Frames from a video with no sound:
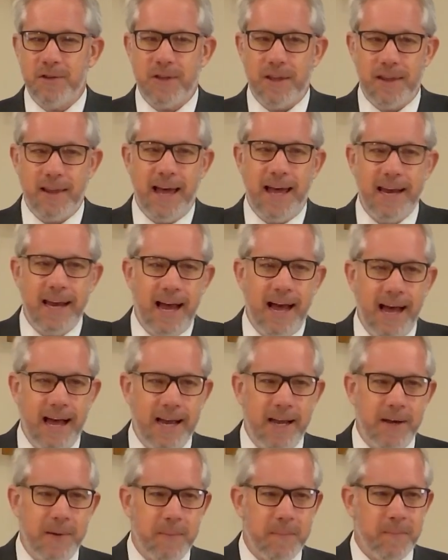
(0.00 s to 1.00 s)
thy
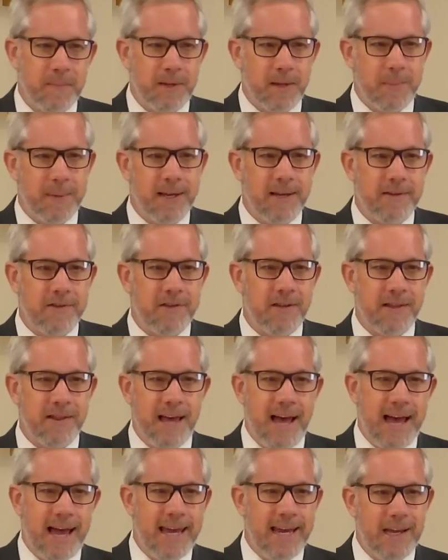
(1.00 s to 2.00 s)
God, because the
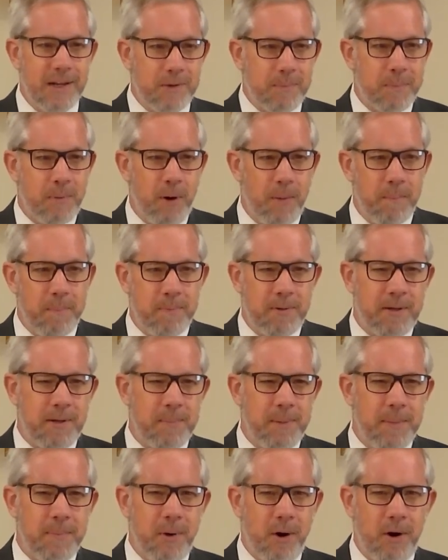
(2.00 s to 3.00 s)
thy gets par- to
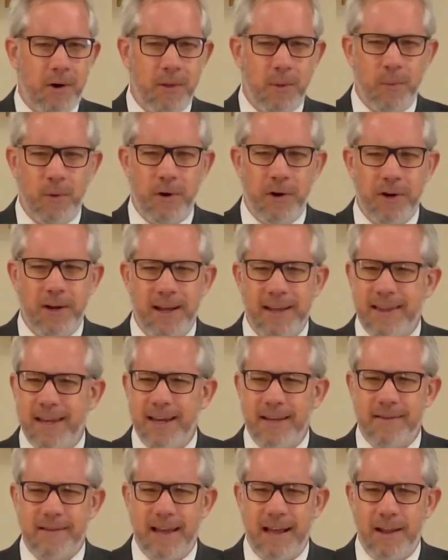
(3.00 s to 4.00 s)
be part of the word, and I think
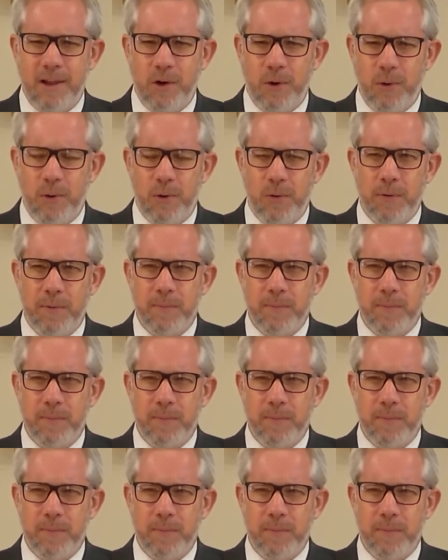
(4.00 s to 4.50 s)
it's Elo,